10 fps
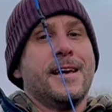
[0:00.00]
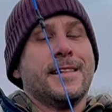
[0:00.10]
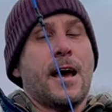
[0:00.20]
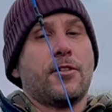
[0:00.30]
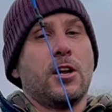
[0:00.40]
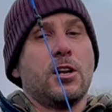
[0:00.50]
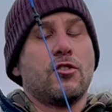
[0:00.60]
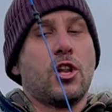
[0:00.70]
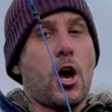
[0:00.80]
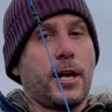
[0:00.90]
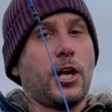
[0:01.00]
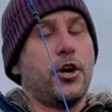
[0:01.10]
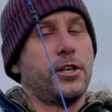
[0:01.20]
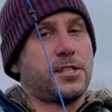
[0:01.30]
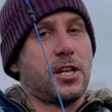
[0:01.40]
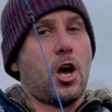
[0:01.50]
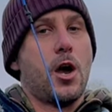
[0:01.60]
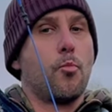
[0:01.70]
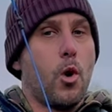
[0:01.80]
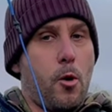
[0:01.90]
Now, the likelihood is the
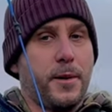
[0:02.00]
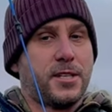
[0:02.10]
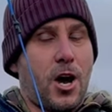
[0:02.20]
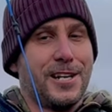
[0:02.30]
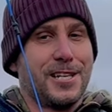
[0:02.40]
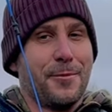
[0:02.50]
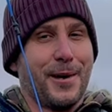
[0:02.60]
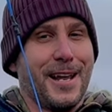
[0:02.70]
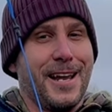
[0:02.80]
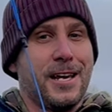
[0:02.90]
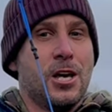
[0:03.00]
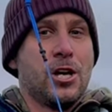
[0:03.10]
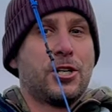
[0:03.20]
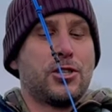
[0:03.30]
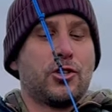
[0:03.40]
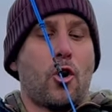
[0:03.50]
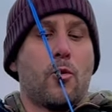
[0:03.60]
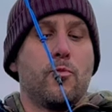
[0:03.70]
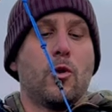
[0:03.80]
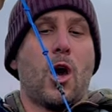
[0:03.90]
line will be tight at the beginning because the dog
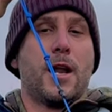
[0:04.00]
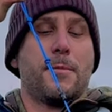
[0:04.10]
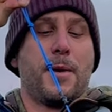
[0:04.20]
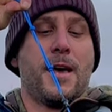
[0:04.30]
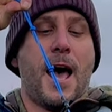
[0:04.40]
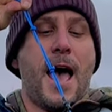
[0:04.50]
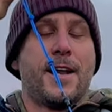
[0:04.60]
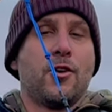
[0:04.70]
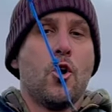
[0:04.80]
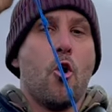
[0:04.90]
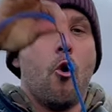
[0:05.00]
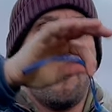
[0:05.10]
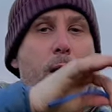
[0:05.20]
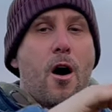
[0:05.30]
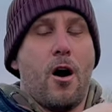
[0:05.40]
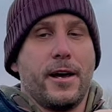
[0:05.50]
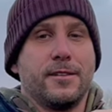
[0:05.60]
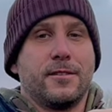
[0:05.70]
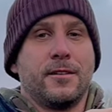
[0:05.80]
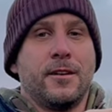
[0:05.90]
will likely be ahead or
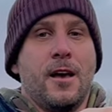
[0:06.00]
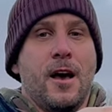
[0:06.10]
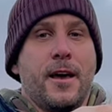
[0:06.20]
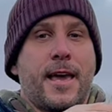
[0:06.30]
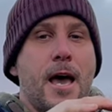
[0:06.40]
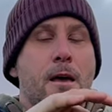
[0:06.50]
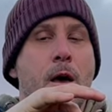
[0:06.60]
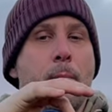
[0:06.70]
behind, okay?